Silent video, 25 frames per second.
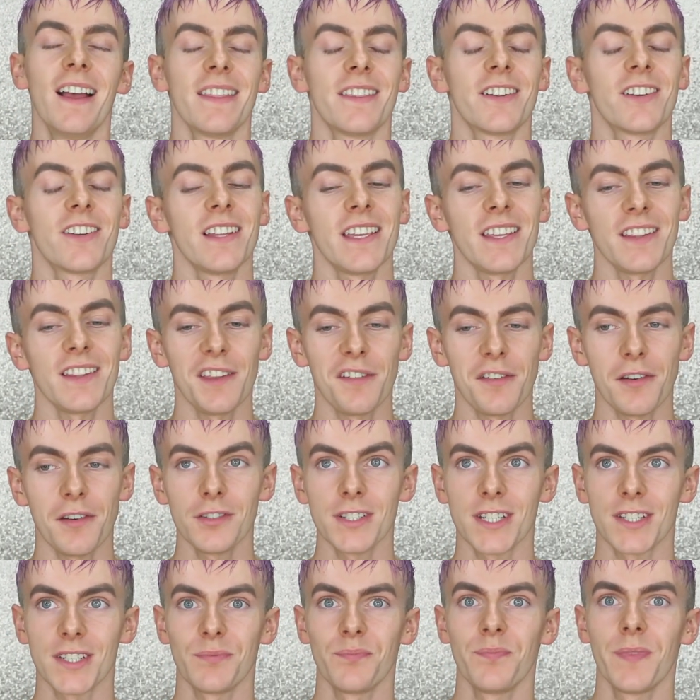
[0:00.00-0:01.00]
They're lightly
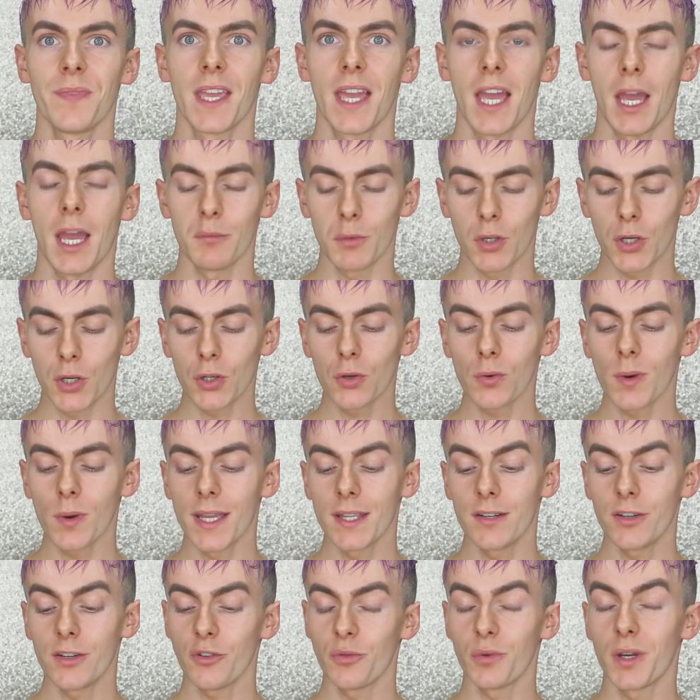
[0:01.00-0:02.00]
filled in. I'm going to go
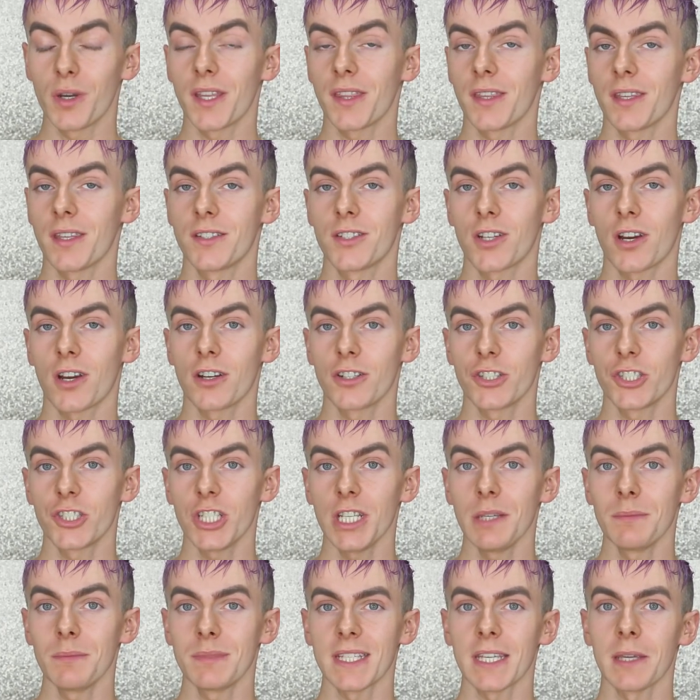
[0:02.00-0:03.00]
in with Tarte
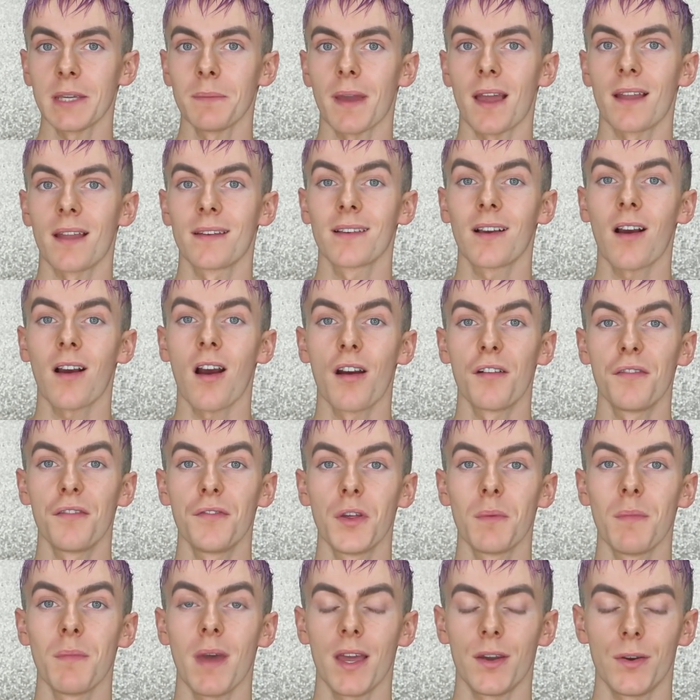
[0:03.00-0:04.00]
Shape Tape and carve
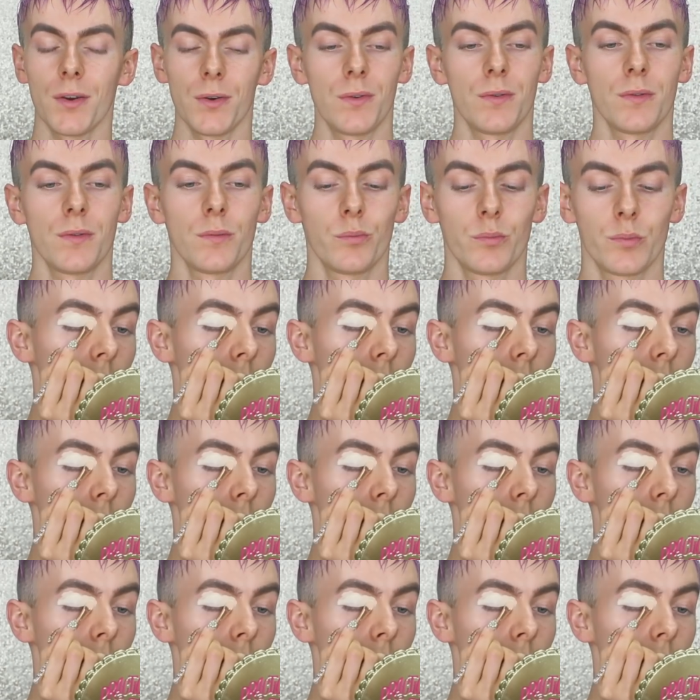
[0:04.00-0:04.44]
them out.